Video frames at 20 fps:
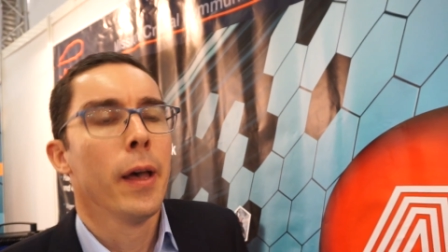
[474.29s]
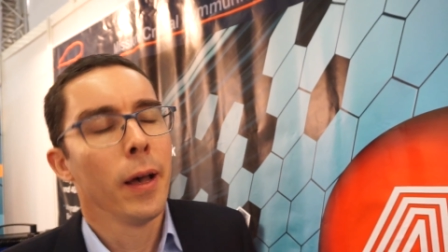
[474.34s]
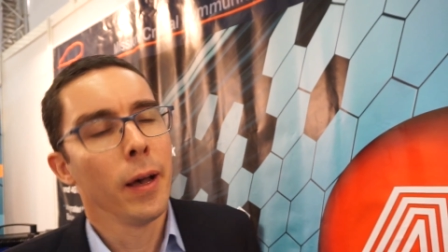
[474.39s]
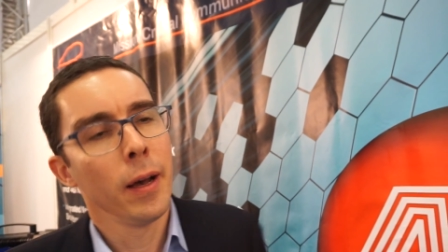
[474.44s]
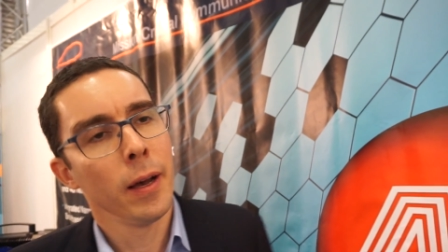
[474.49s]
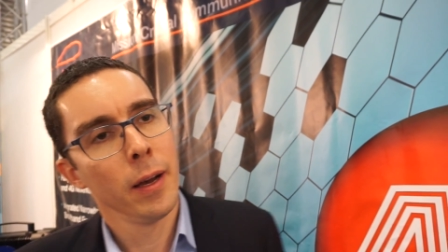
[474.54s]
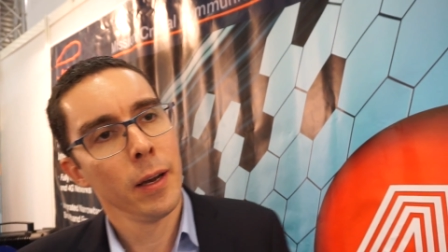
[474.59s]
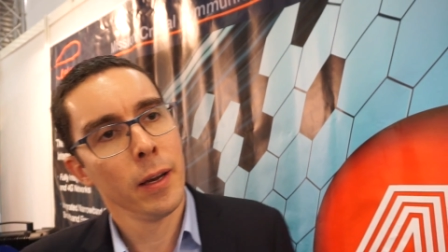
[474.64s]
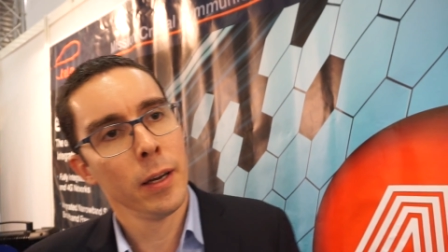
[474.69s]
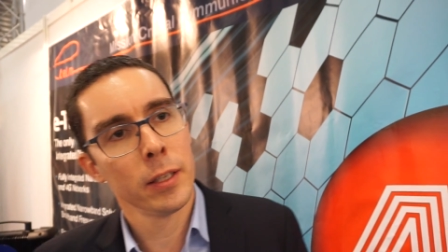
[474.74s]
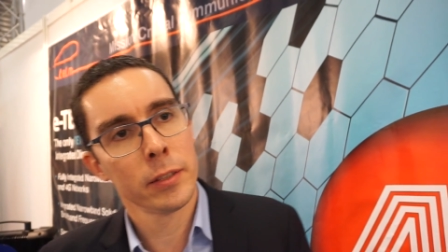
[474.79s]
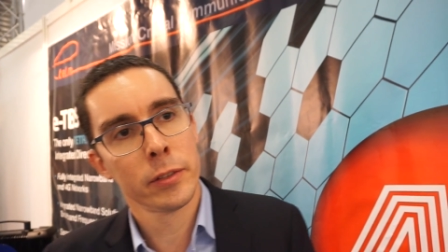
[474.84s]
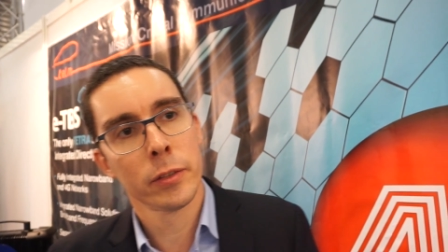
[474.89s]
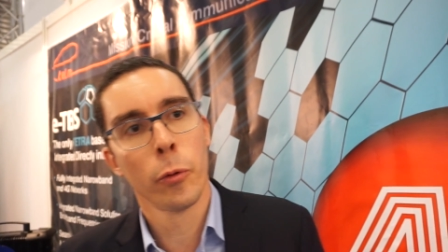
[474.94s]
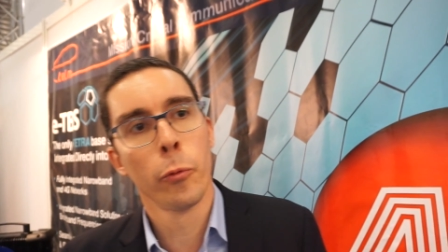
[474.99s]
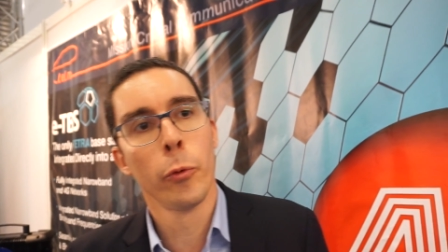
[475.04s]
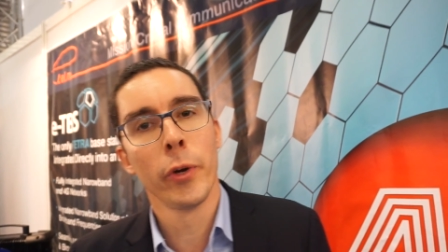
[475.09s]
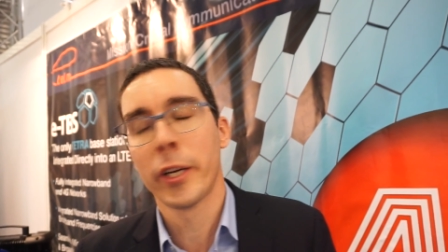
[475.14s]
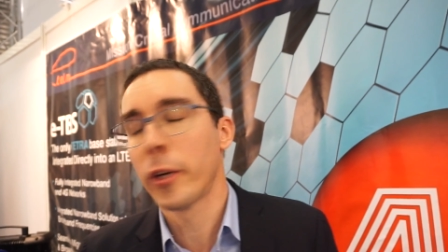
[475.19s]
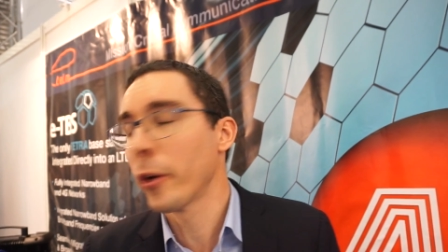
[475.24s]
Uh,
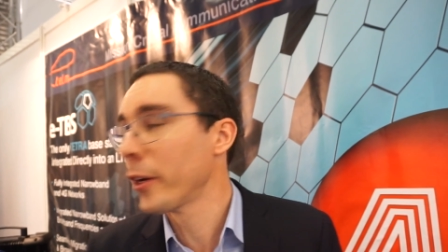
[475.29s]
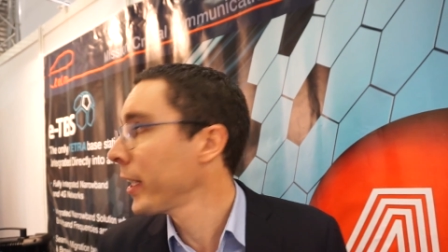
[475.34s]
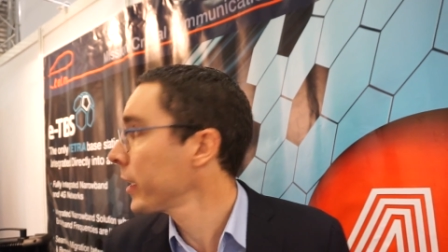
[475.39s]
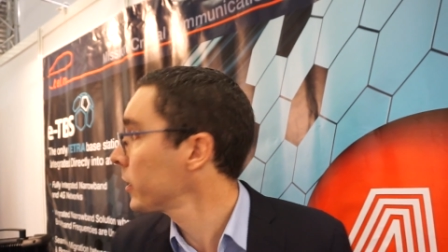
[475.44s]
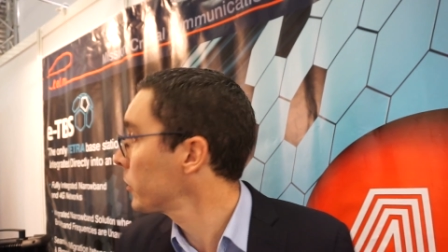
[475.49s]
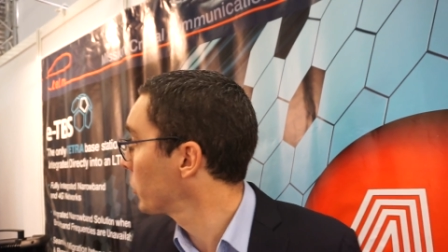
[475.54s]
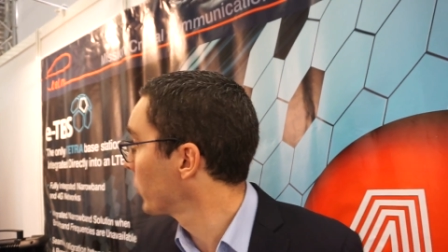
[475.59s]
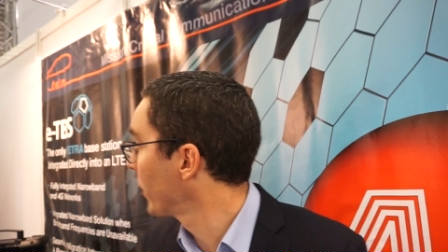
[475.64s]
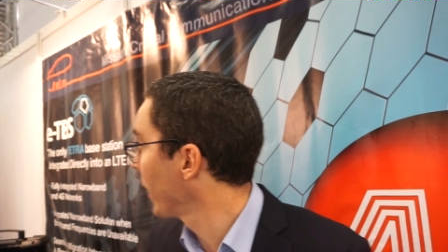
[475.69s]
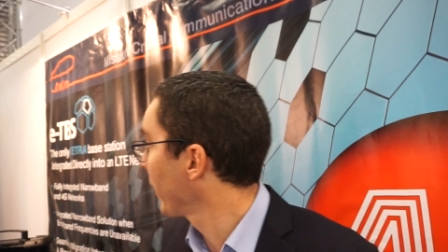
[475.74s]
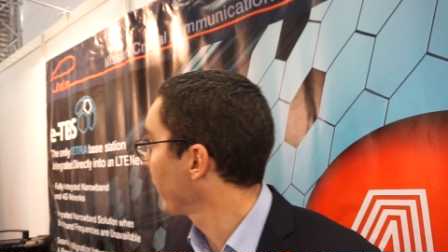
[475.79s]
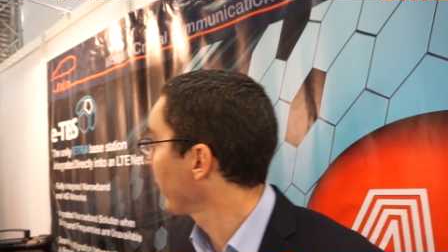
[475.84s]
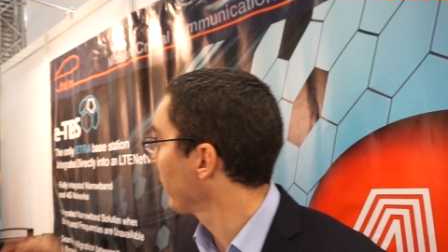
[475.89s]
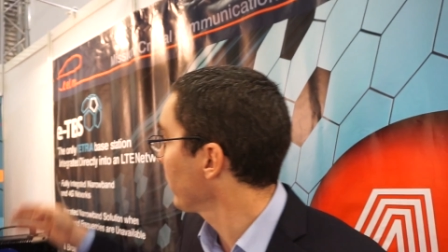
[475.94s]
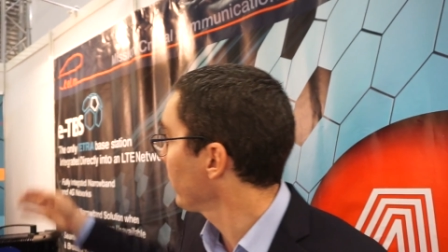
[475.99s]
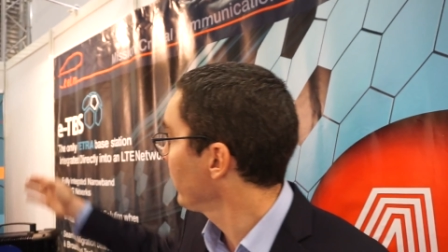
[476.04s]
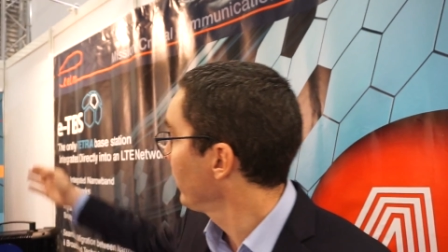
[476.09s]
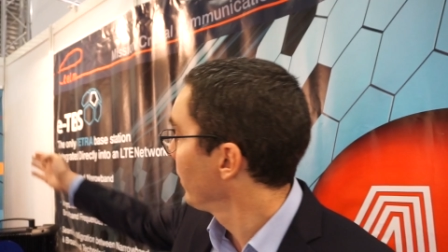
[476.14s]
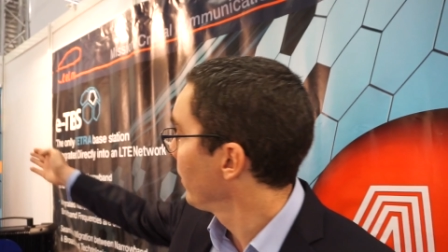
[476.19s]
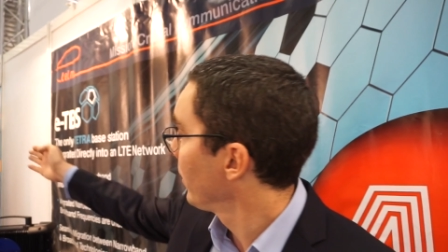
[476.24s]
so we connect together,
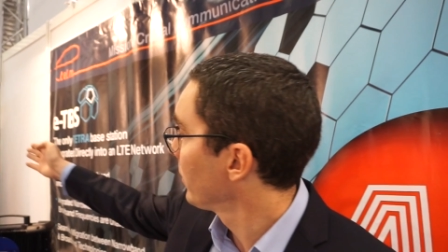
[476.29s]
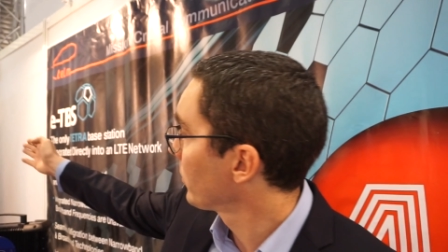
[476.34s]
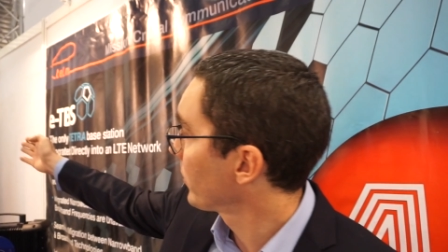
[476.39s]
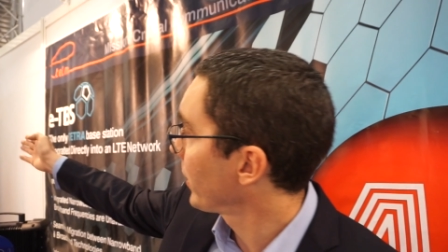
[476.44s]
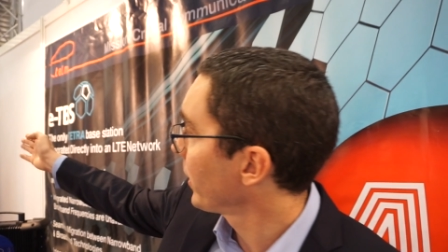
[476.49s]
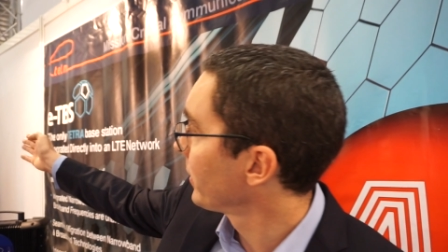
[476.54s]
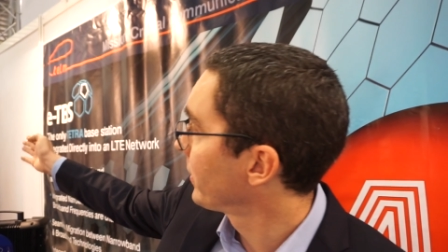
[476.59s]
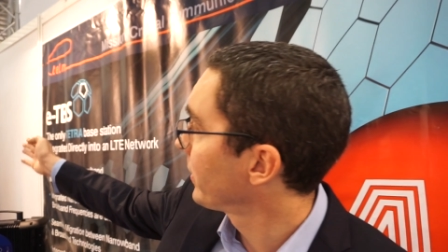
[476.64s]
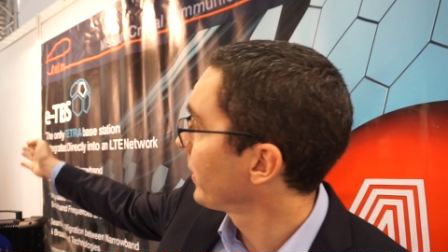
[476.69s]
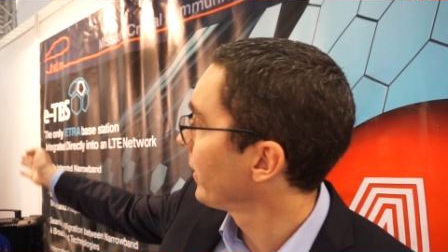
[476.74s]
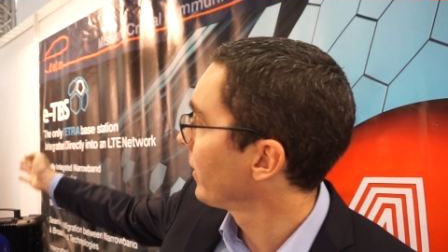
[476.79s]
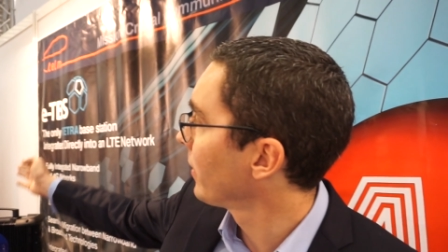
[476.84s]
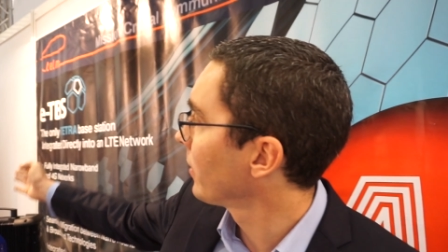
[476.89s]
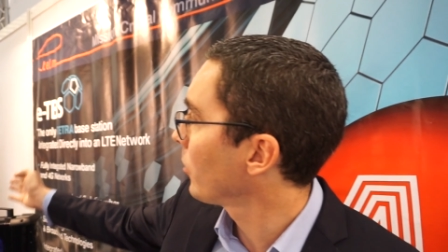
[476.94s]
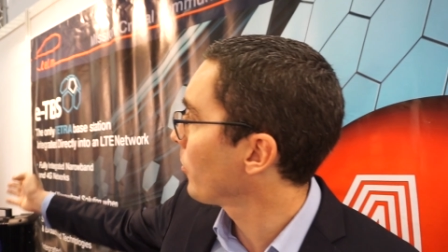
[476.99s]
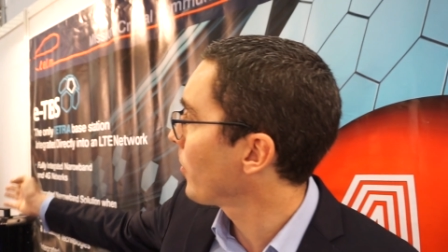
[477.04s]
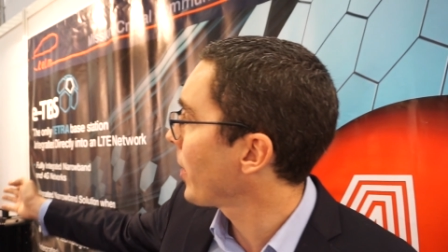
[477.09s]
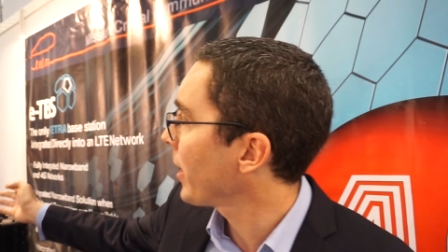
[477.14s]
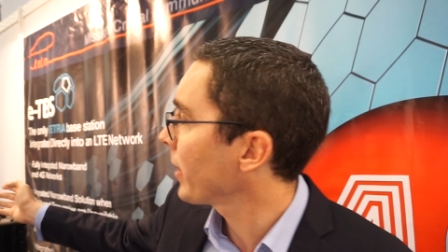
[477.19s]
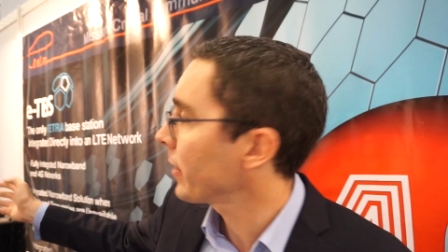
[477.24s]
as you can see in
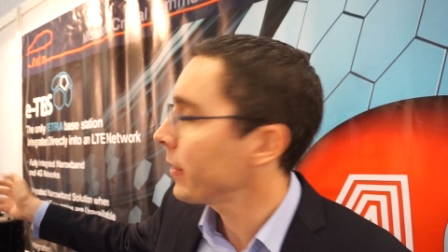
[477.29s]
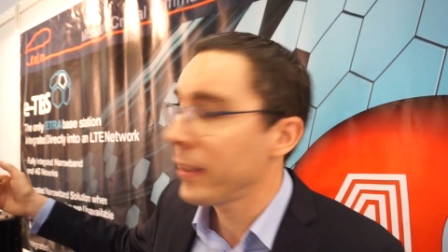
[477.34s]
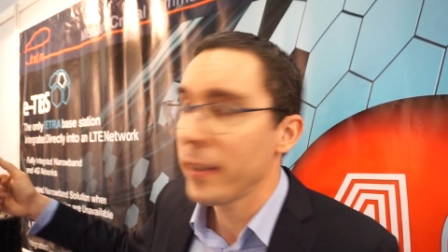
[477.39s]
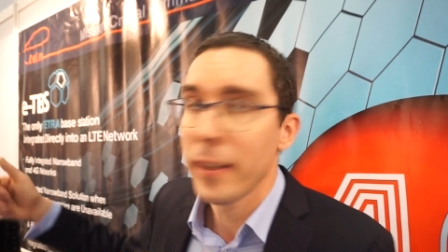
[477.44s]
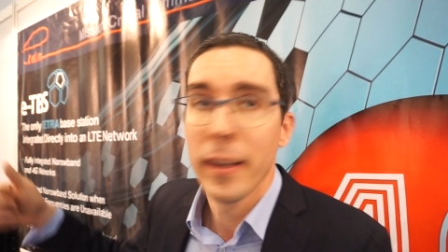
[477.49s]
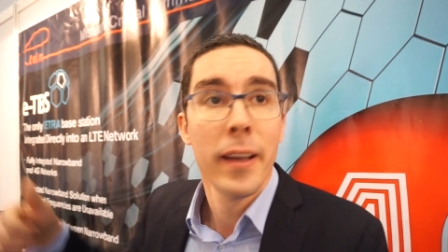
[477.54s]
the back,